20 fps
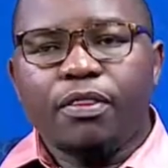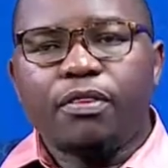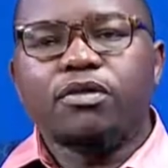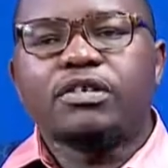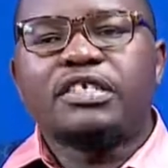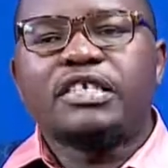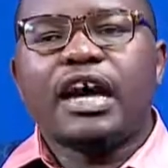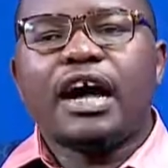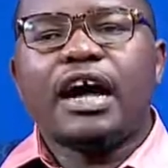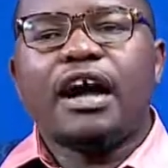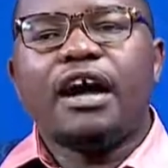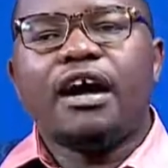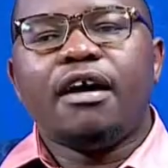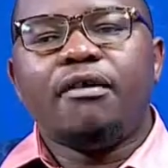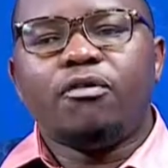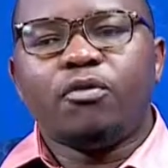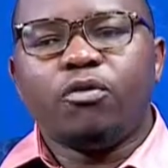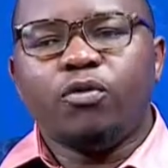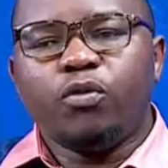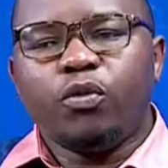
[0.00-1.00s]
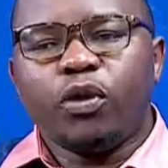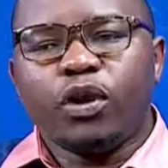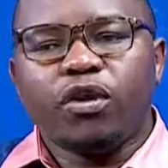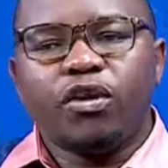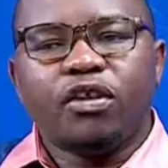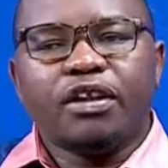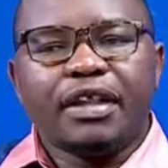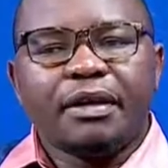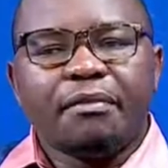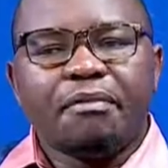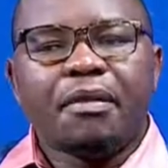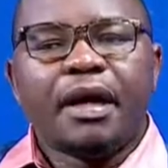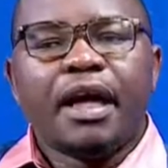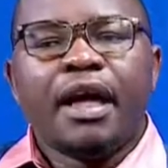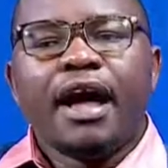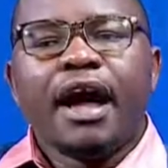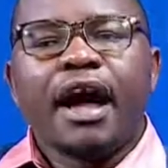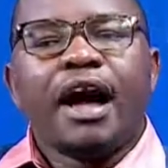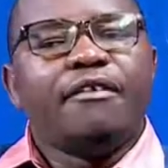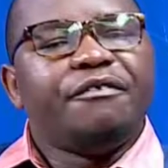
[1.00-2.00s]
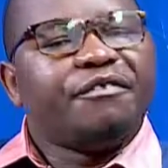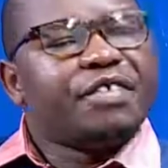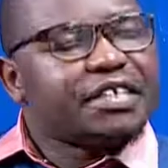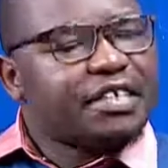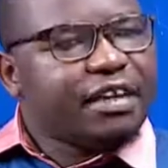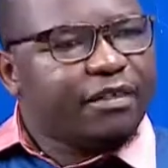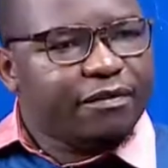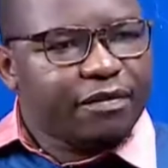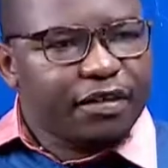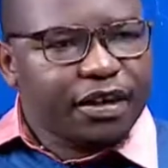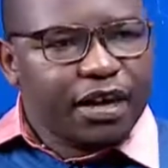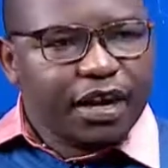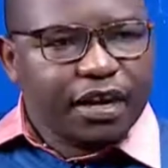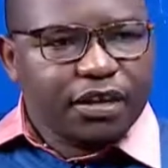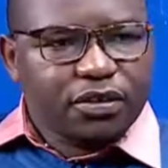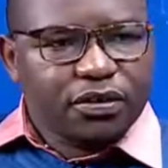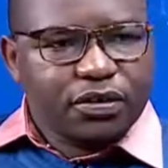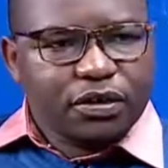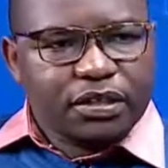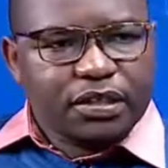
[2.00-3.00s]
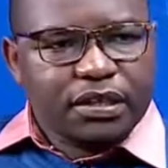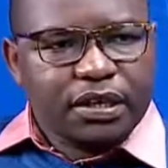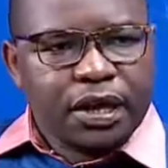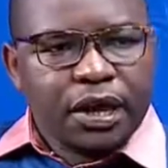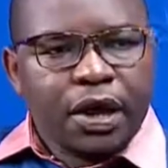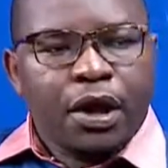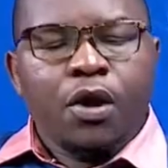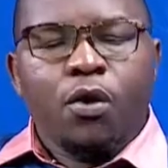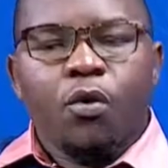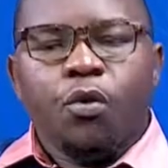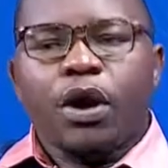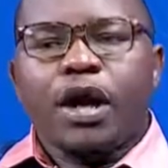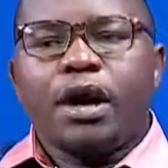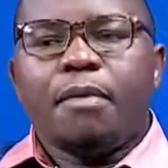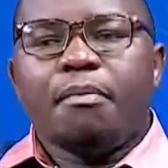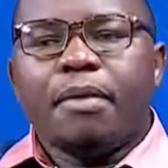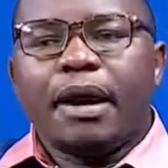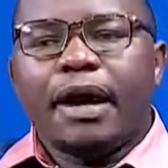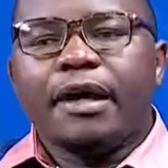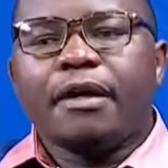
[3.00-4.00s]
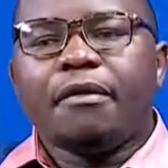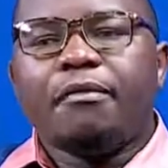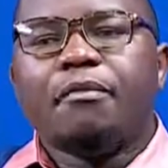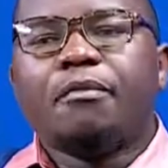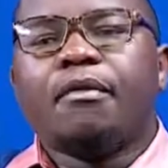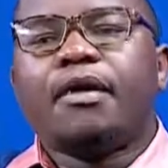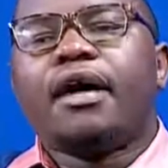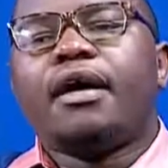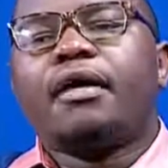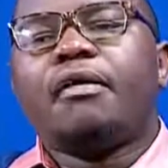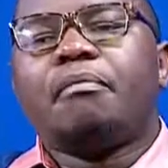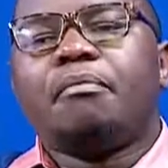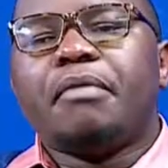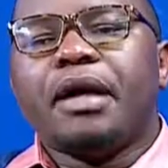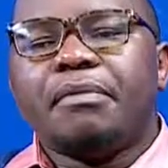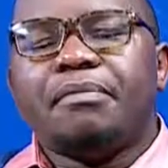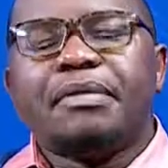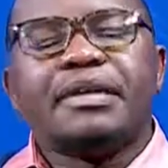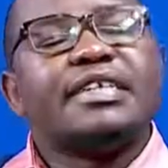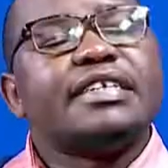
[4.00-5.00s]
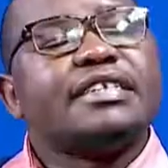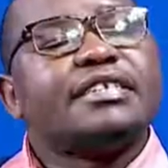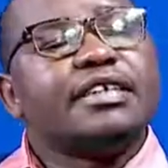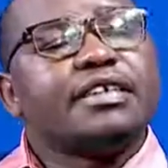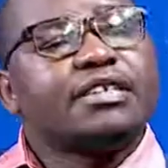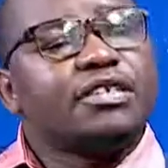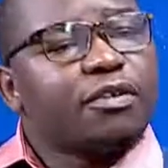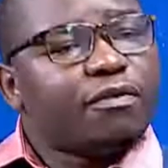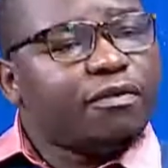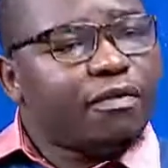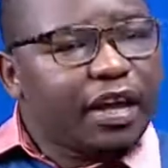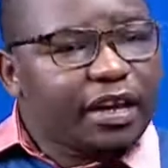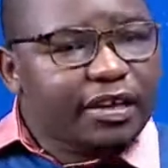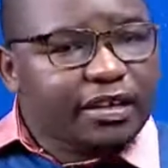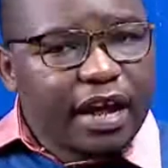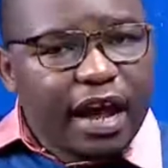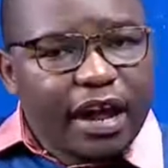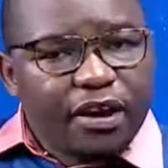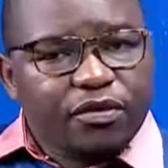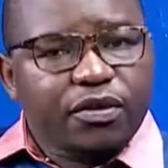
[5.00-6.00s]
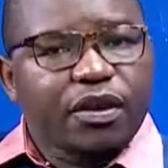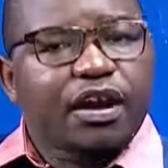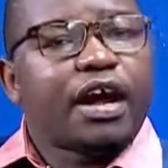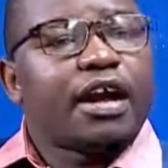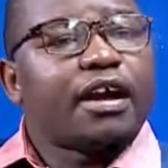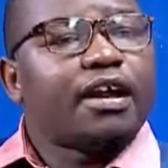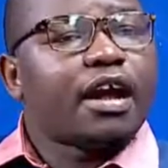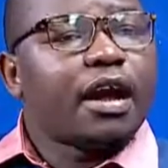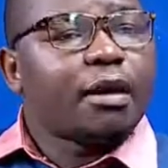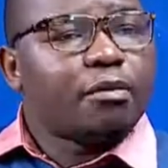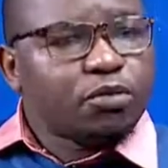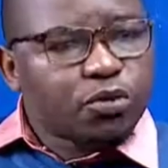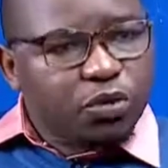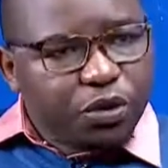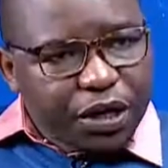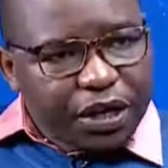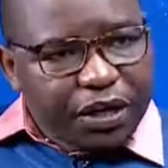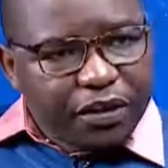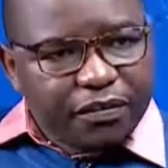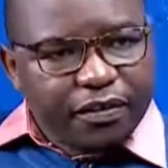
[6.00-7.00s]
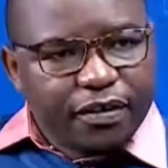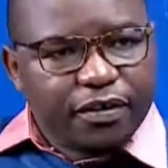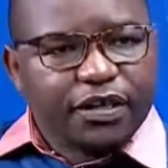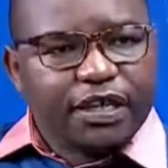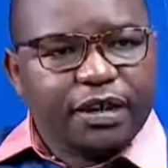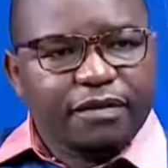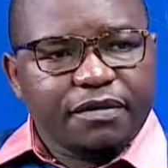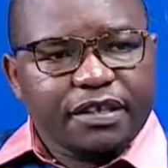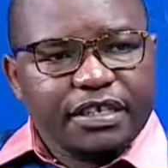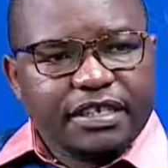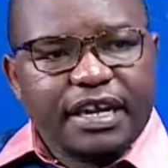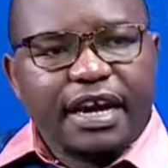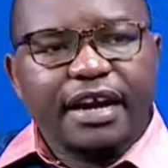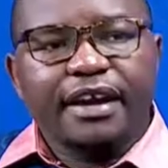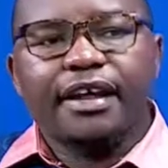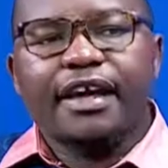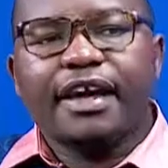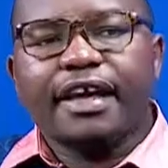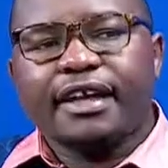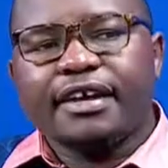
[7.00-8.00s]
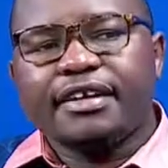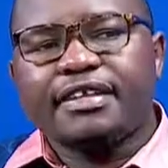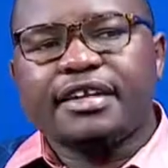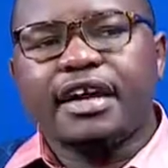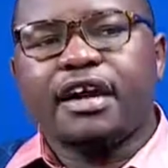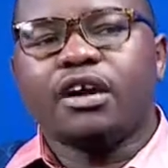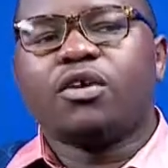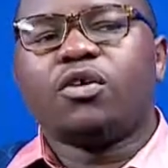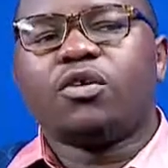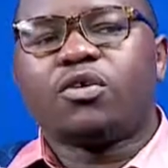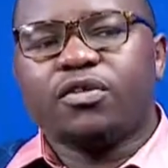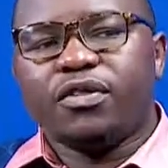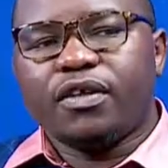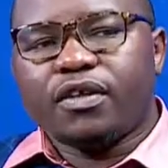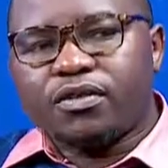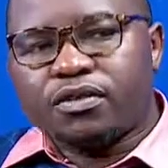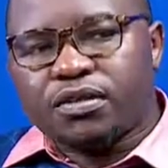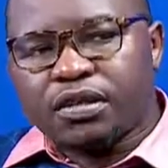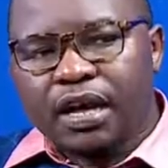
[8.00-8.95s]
Those are, we call them visa-free countries, whereby maybe citizens of that country can come to Kenya without a visa, and Kenyans can go to